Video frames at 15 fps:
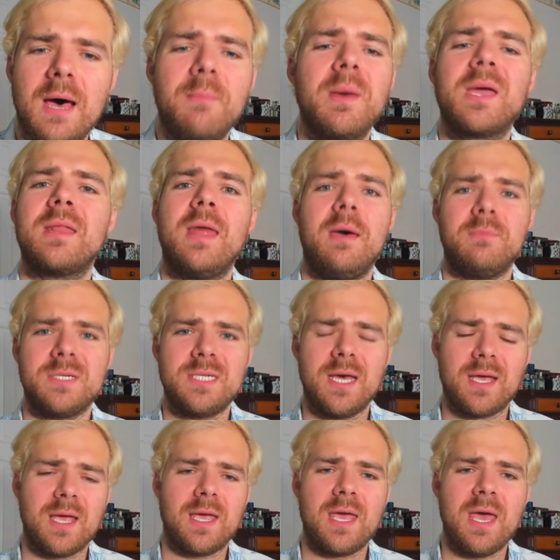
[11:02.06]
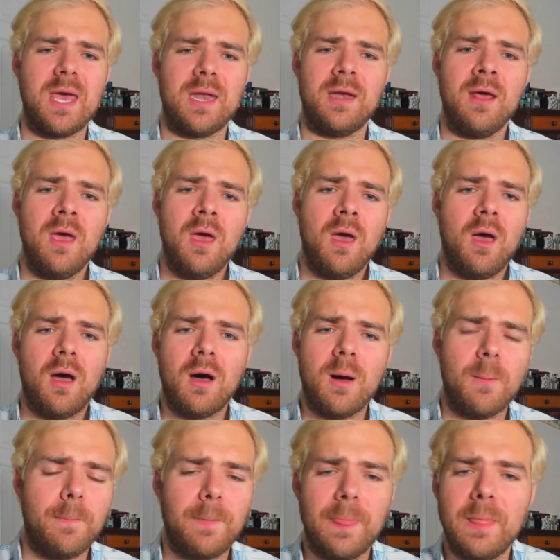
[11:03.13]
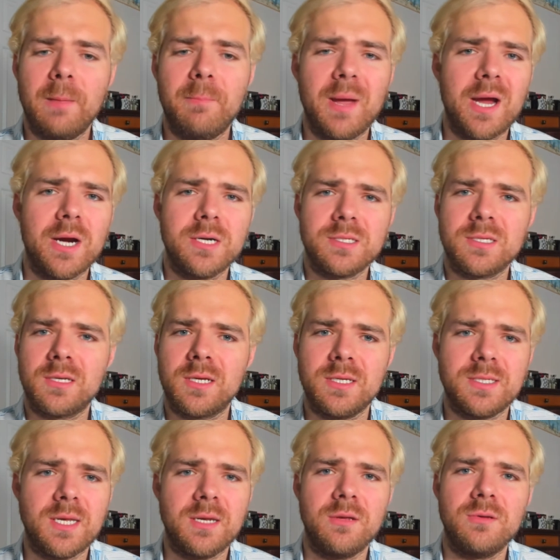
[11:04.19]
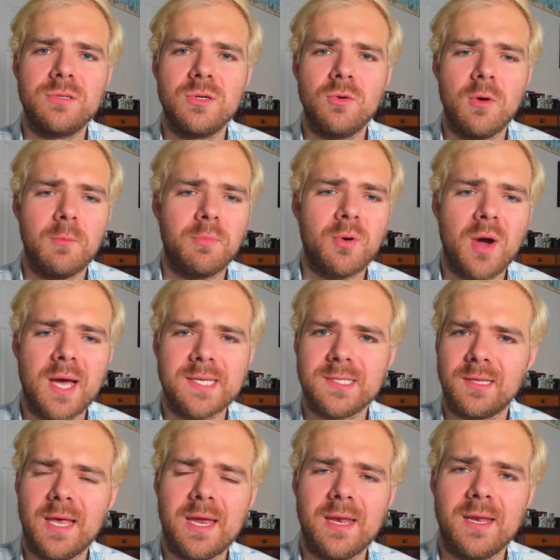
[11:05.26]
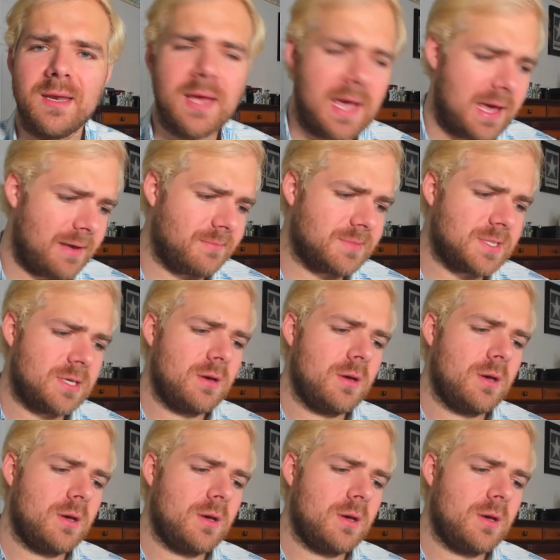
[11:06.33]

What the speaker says: making that mistake again. The Bears continue to impress late in games.